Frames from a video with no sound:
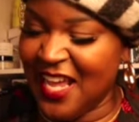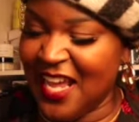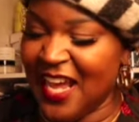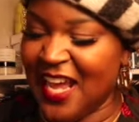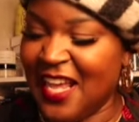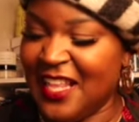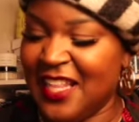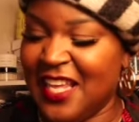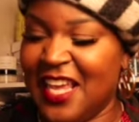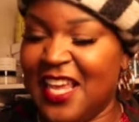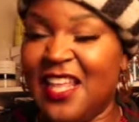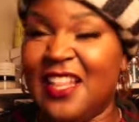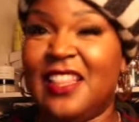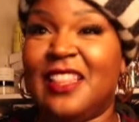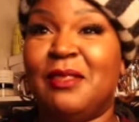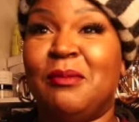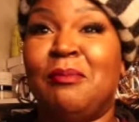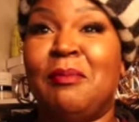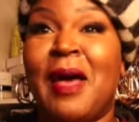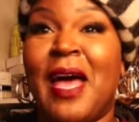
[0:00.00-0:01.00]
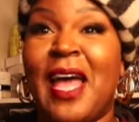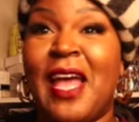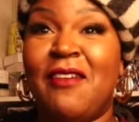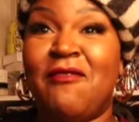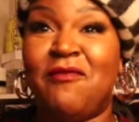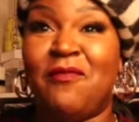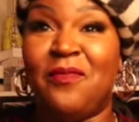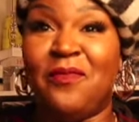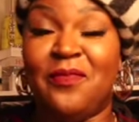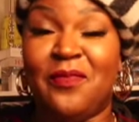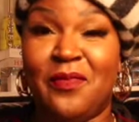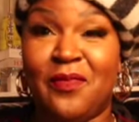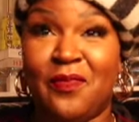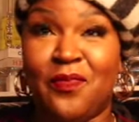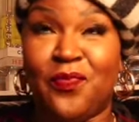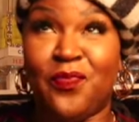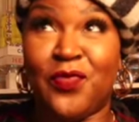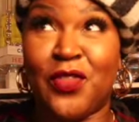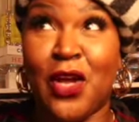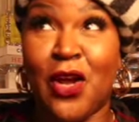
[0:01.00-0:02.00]
And then my
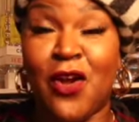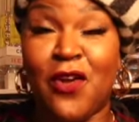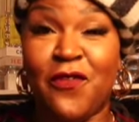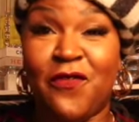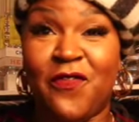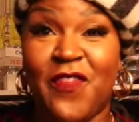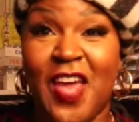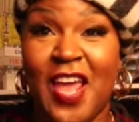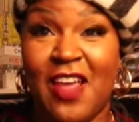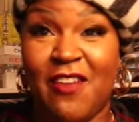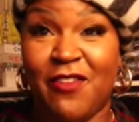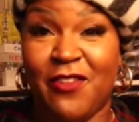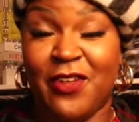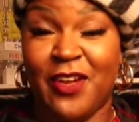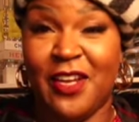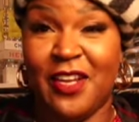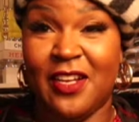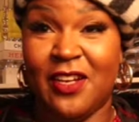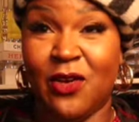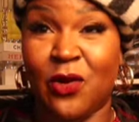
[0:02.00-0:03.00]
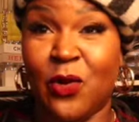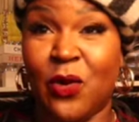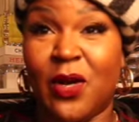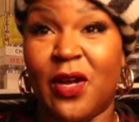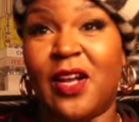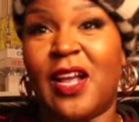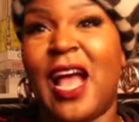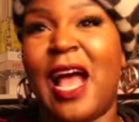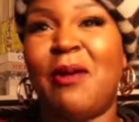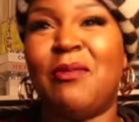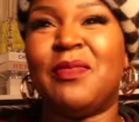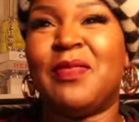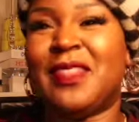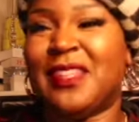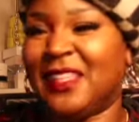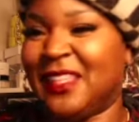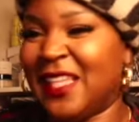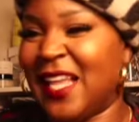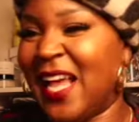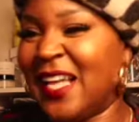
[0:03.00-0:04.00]
third favorite, or
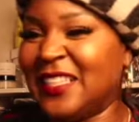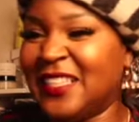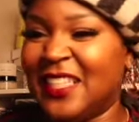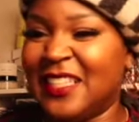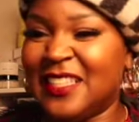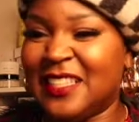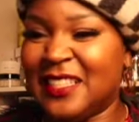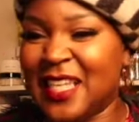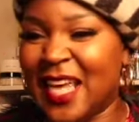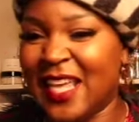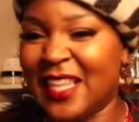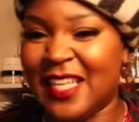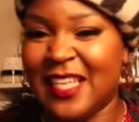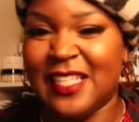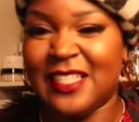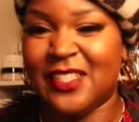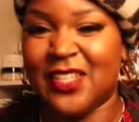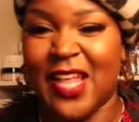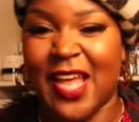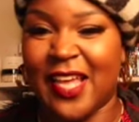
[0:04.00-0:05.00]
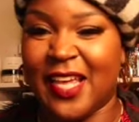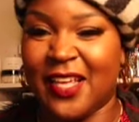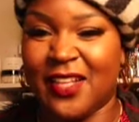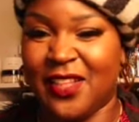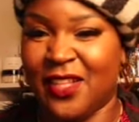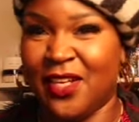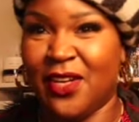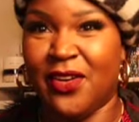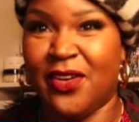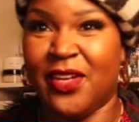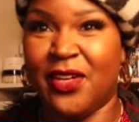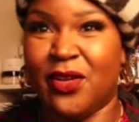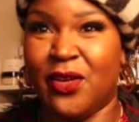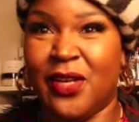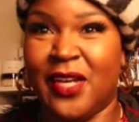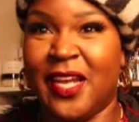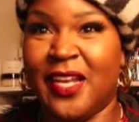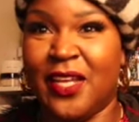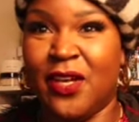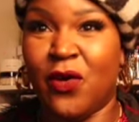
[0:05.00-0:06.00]
I shouldn't say these like they're in
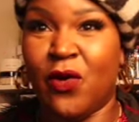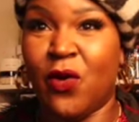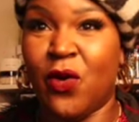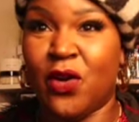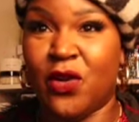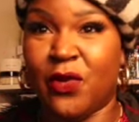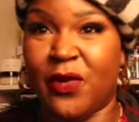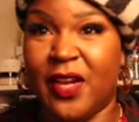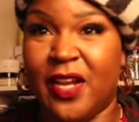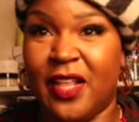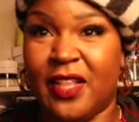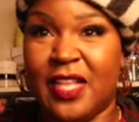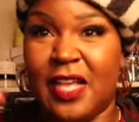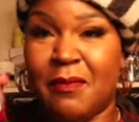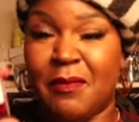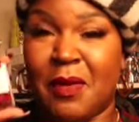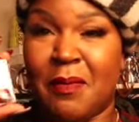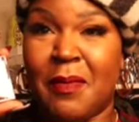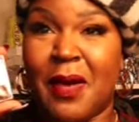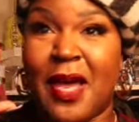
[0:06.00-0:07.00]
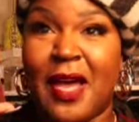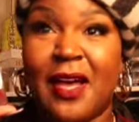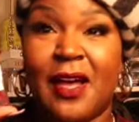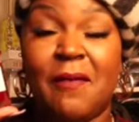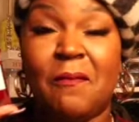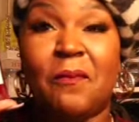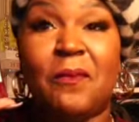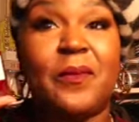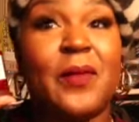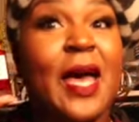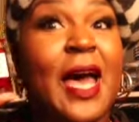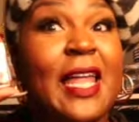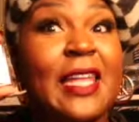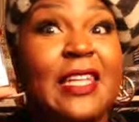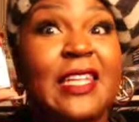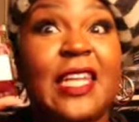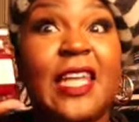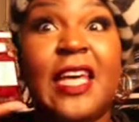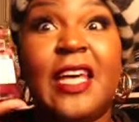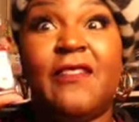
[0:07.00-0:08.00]
any order or anything, but I
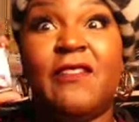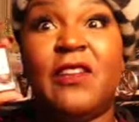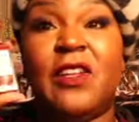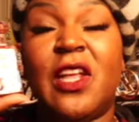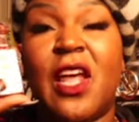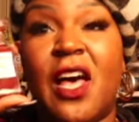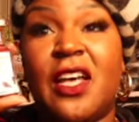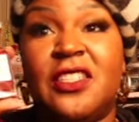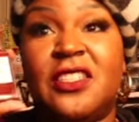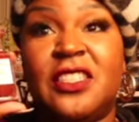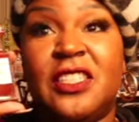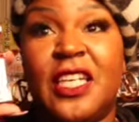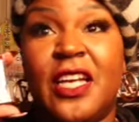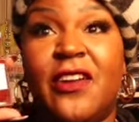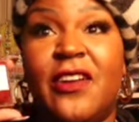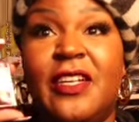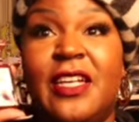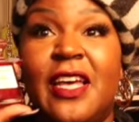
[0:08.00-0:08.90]
love Lost Cherry.